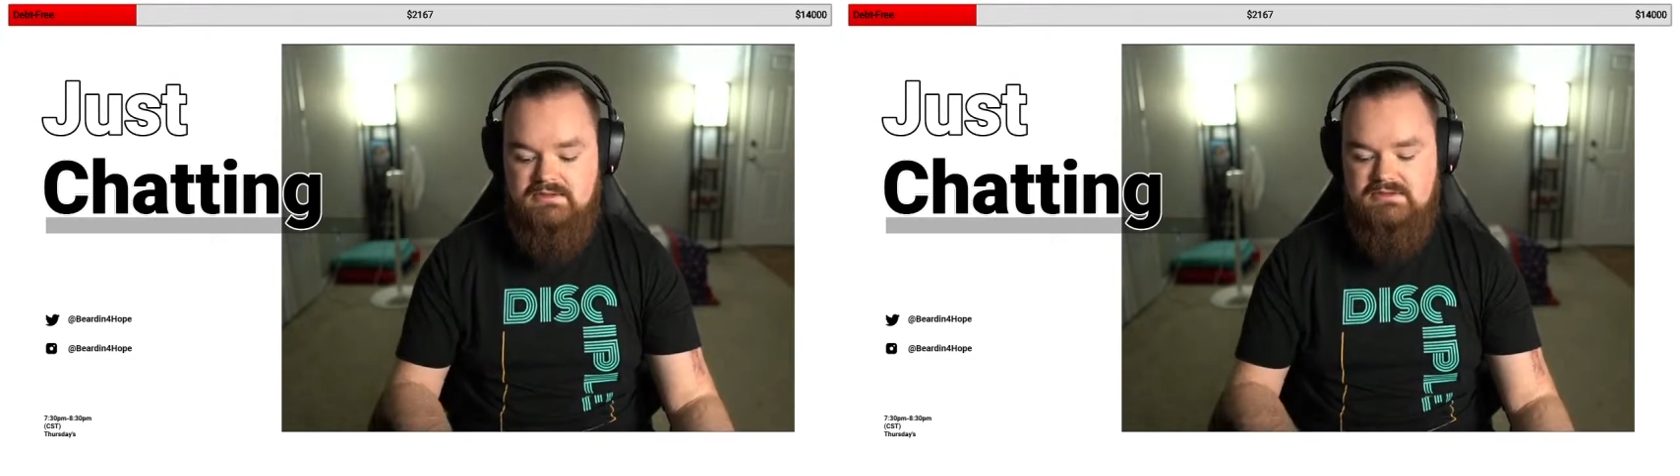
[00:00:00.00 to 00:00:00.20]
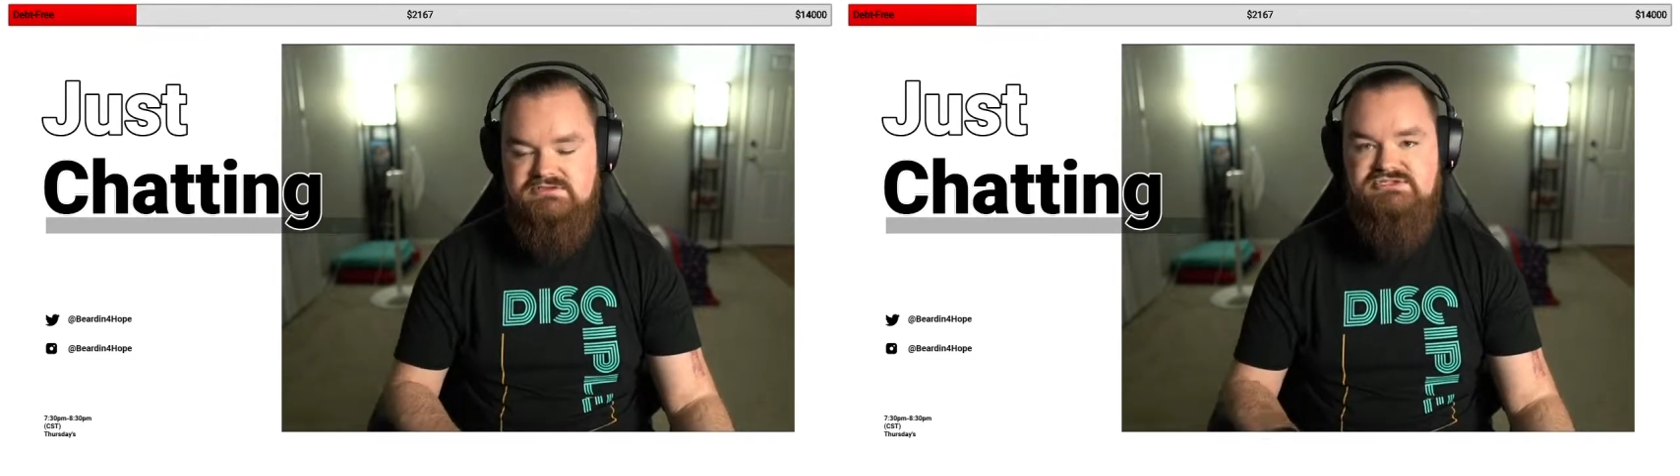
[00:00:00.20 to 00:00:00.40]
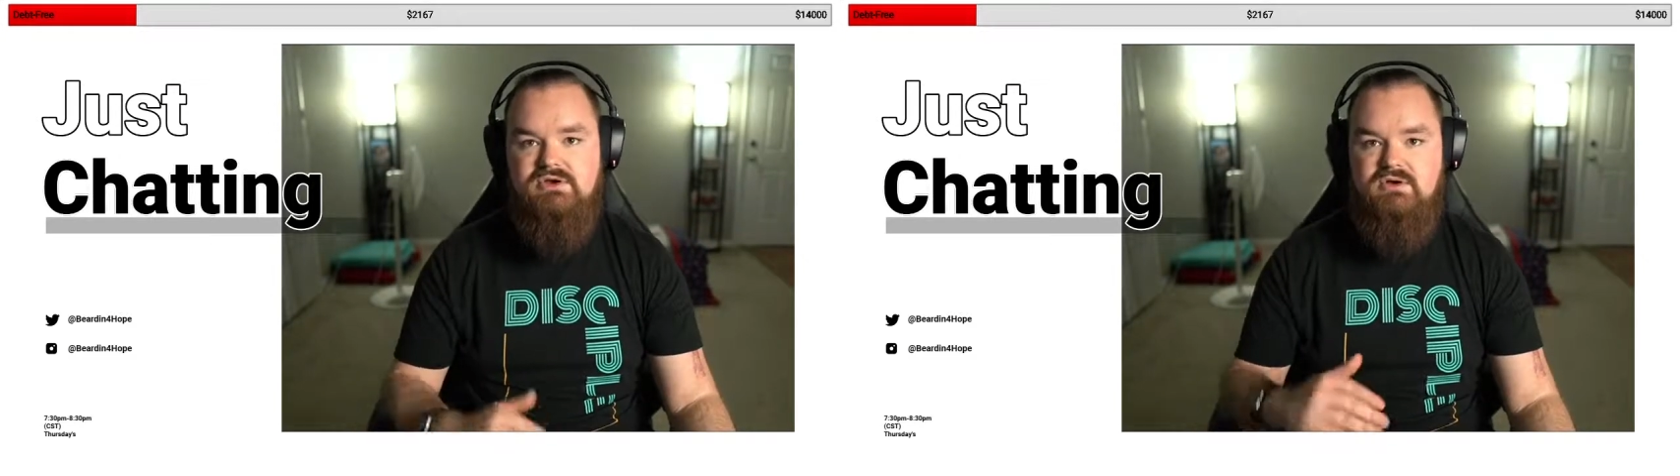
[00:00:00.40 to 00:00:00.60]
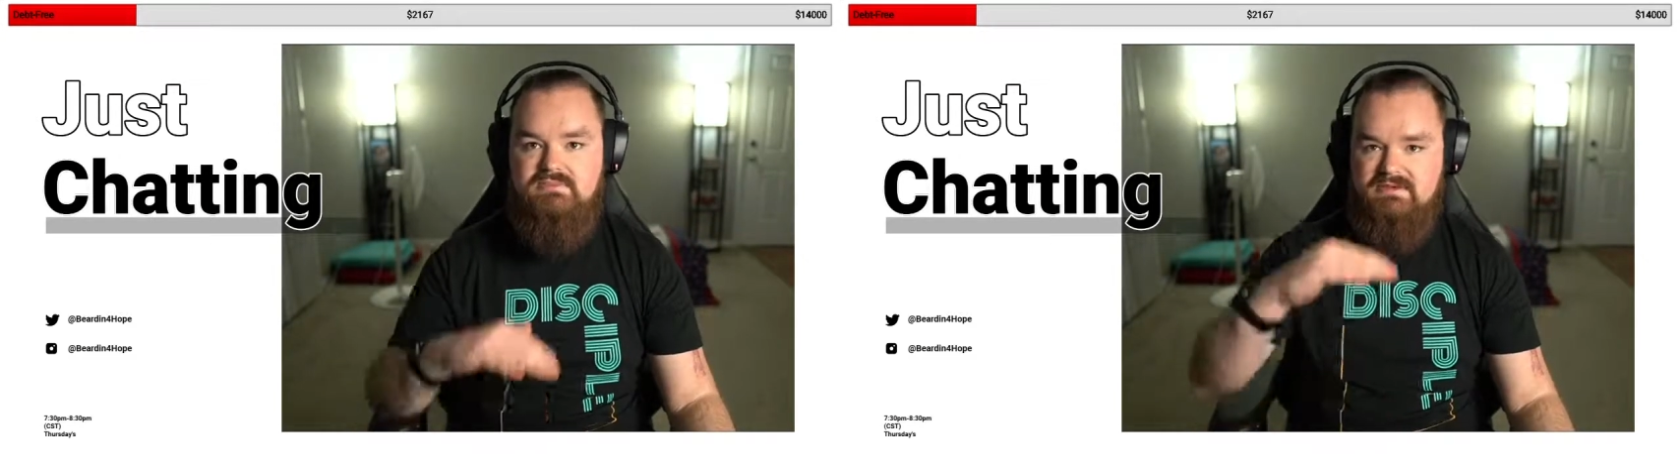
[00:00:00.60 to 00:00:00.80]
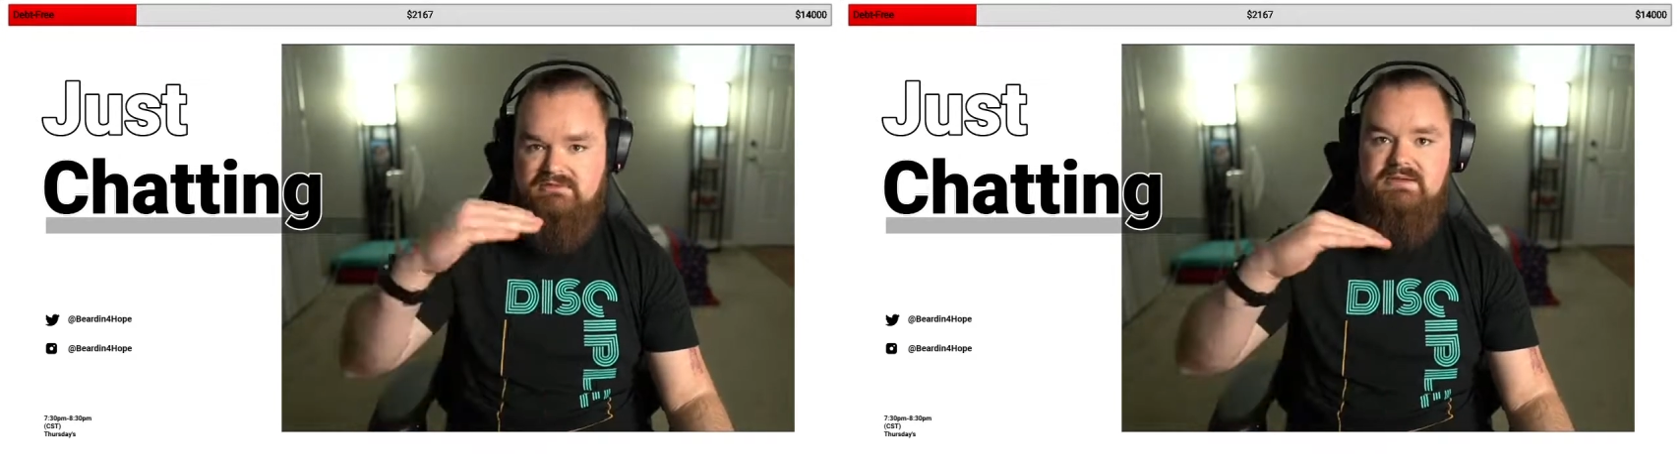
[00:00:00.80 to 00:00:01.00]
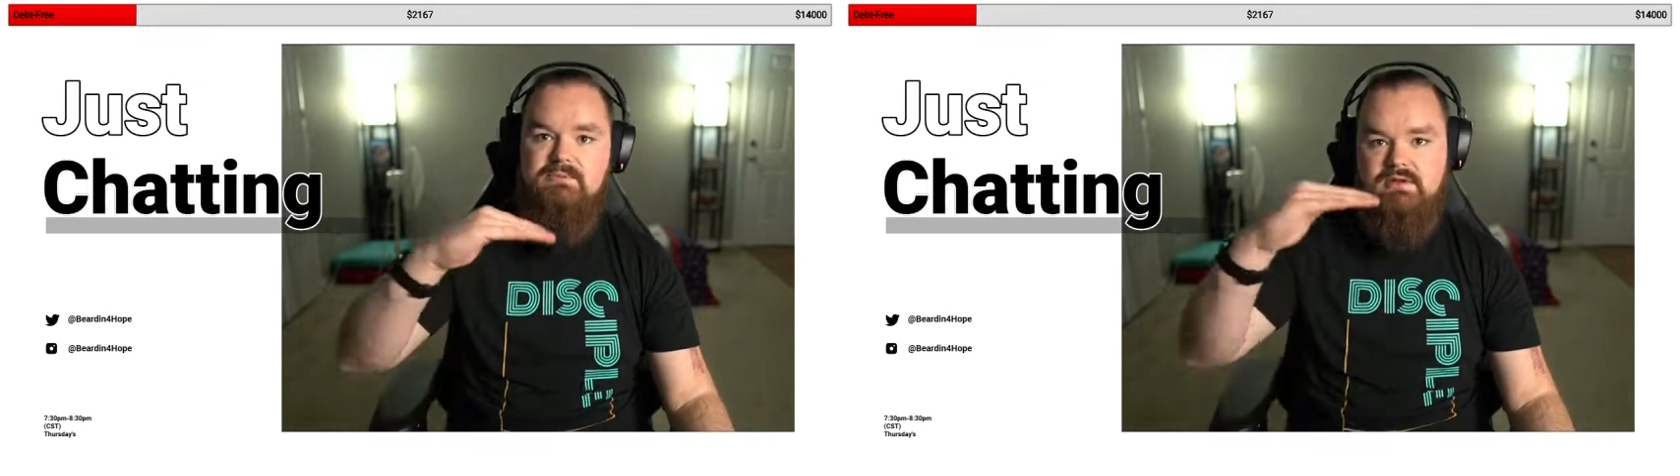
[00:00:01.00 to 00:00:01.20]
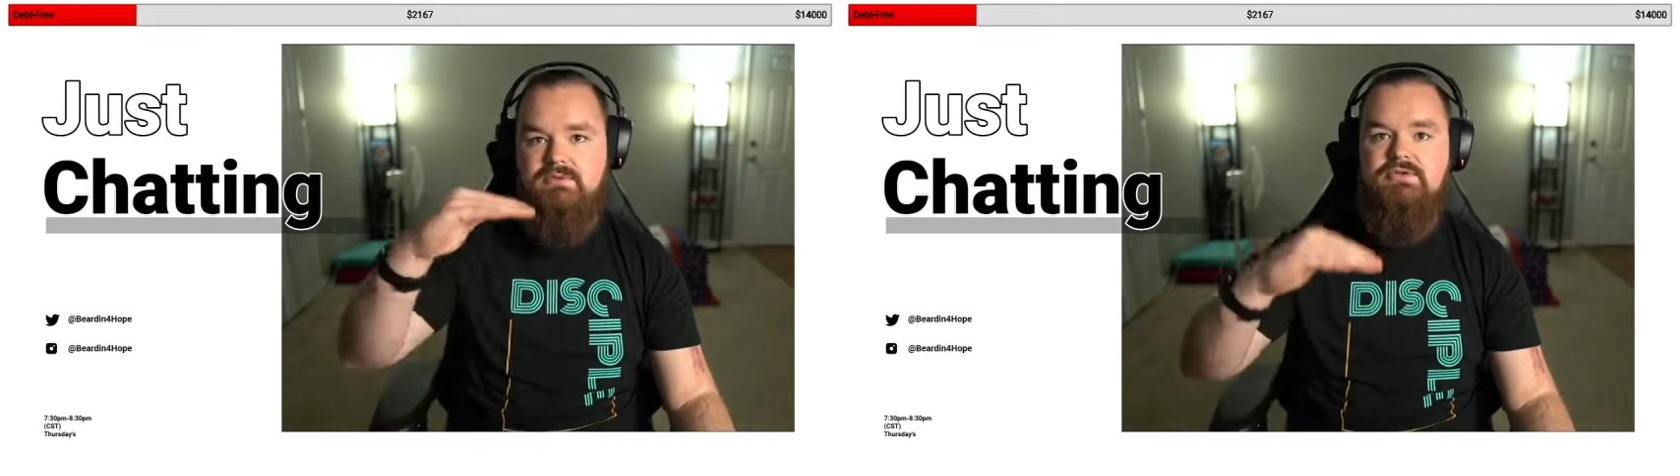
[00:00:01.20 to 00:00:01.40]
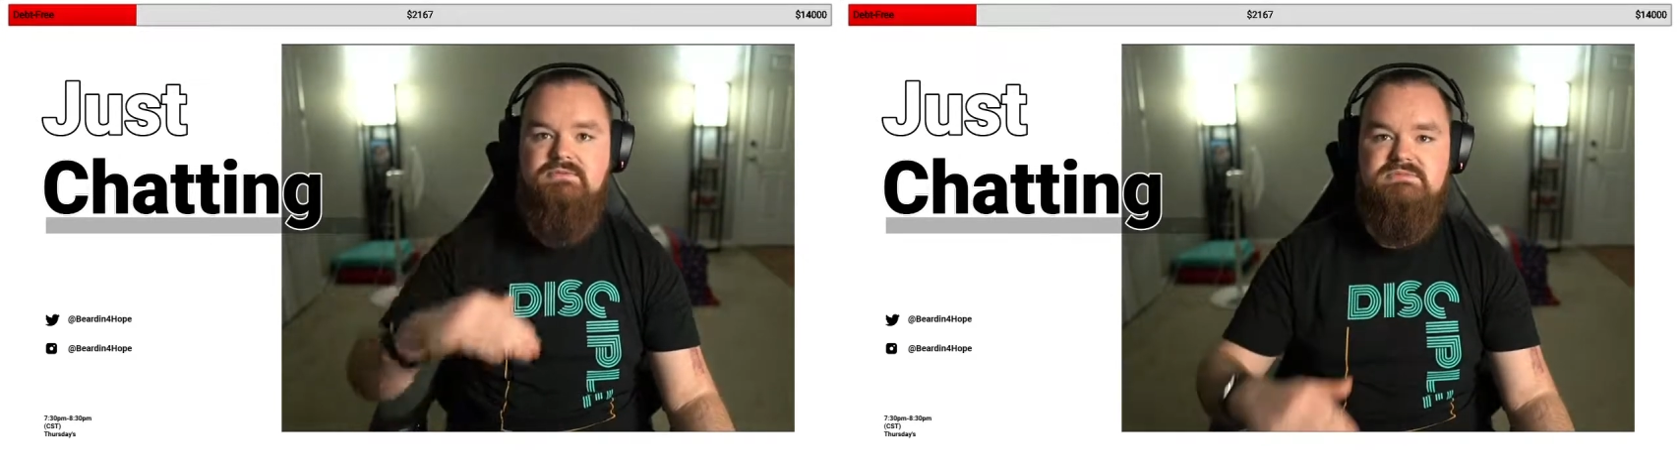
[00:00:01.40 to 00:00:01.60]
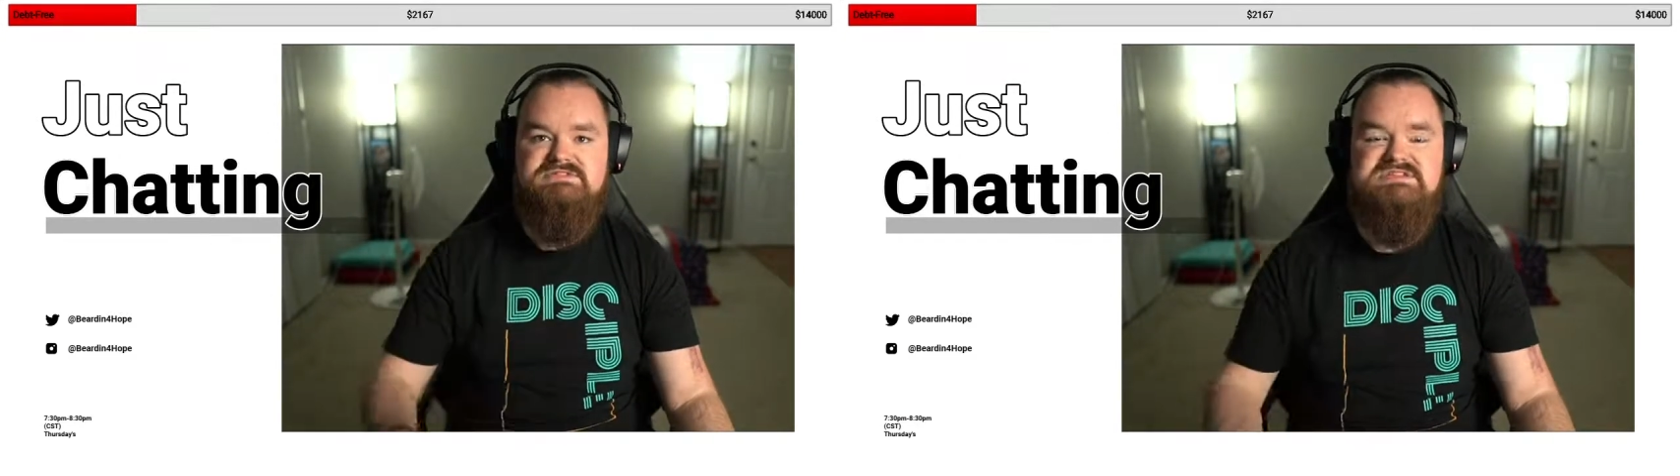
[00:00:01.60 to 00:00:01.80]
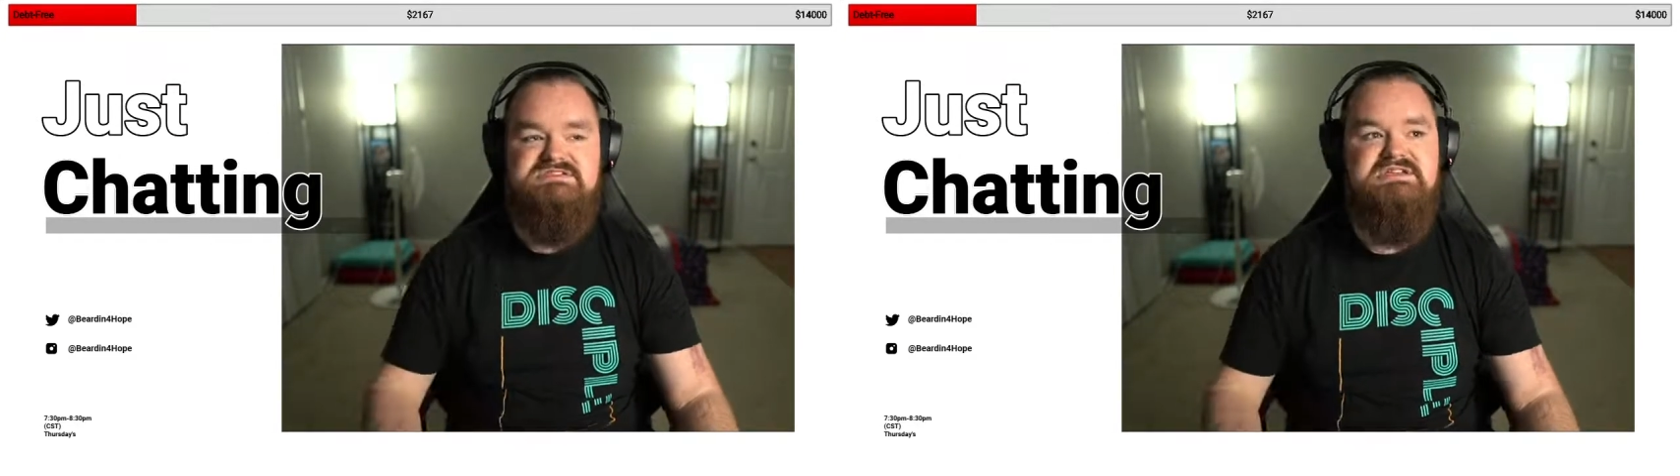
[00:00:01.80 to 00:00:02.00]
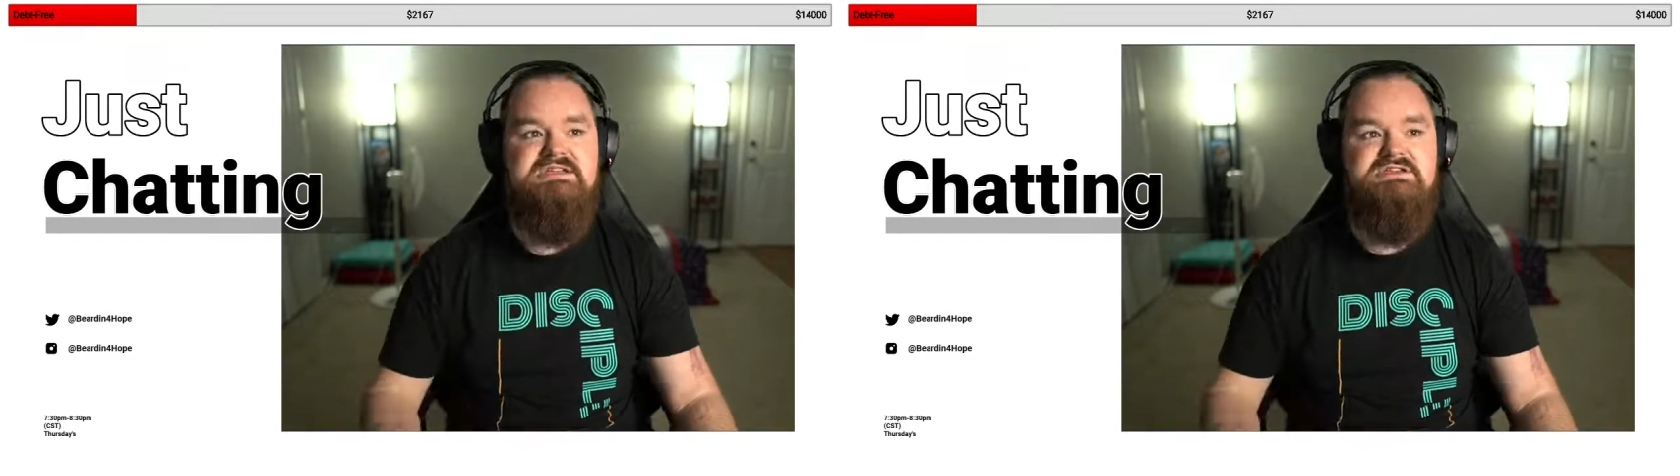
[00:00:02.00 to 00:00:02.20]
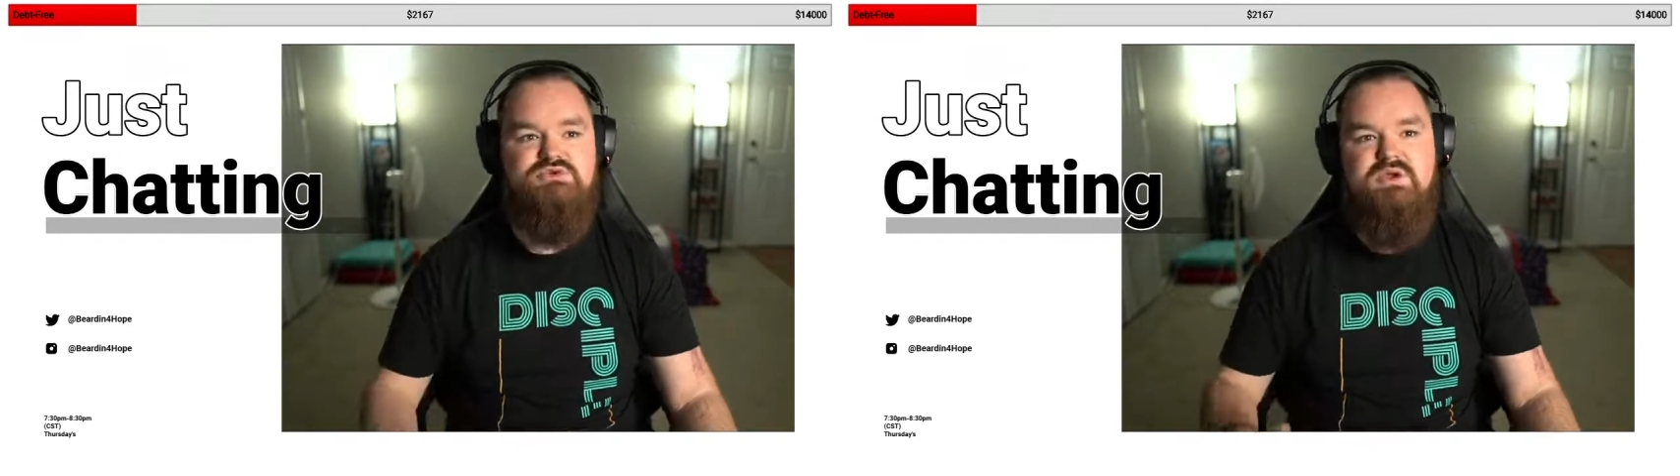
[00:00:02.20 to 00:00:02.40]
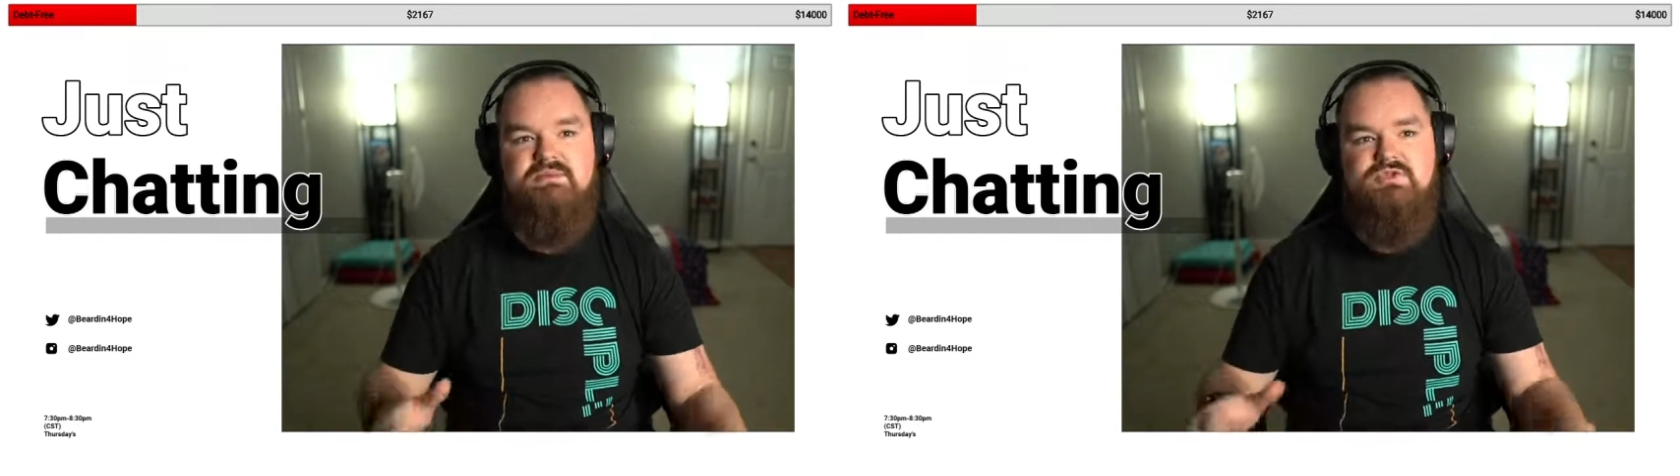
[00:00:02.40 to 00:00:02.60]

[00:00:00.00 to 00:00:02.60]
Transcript: So I'll be able to upgrade both of them to 16 gigs of RAM.